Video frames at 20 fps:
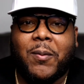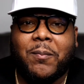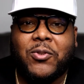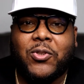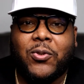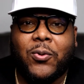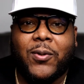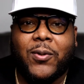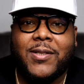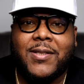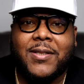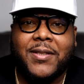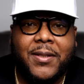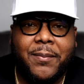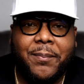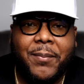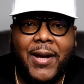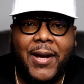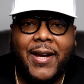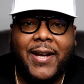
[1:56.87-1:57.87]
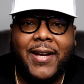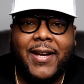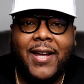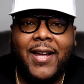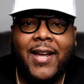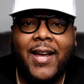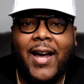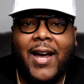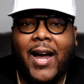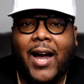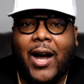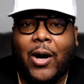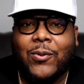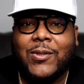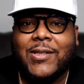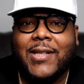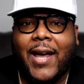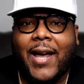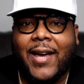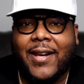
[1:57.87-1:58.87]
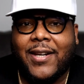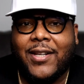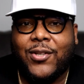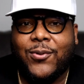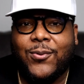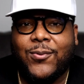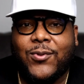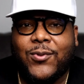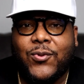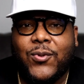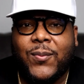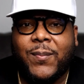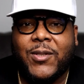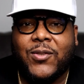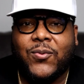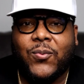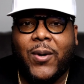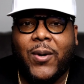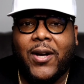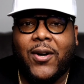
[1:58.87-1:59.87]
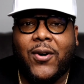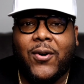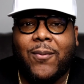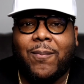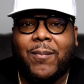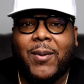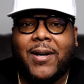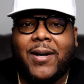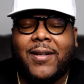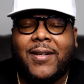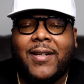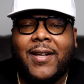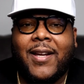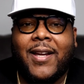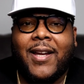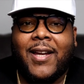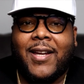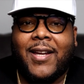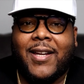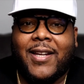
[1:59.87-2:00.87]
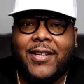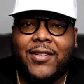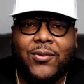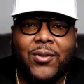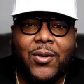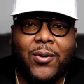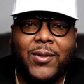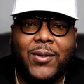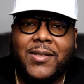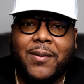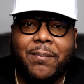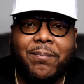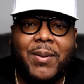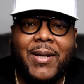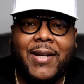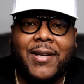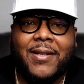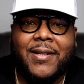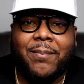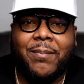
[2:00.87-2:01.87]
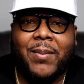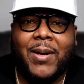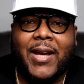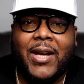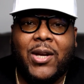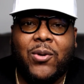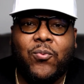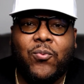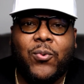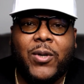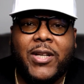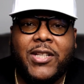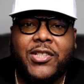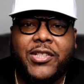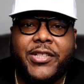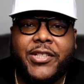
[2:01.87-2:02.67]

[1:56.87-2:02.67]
I'm sure it's a debate outside of YouTube as well. But you know, it's a big debate. When